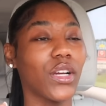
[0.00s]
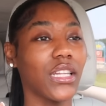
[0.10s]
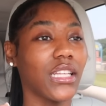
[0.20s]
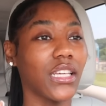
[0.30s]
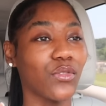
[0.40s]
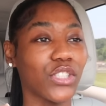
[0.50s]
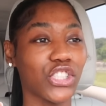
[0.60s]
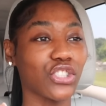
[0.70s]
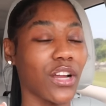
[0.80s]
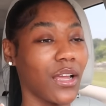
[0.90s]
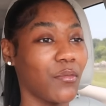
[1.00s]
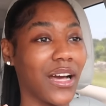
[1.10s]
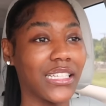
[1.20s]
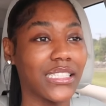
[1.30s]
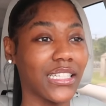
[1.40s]
really restrain
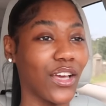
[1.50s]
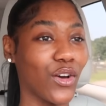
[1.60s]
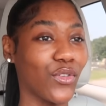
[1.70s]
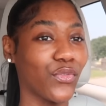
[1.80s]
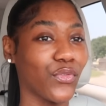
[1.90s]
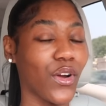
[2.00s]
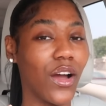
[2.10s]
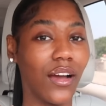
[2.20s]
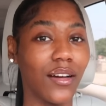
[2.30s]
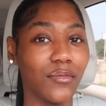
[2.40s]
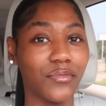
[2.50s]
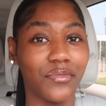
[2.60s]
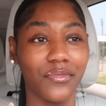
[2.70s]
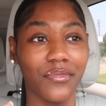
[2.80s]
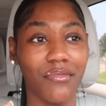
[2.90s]
myself
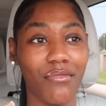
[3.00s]
from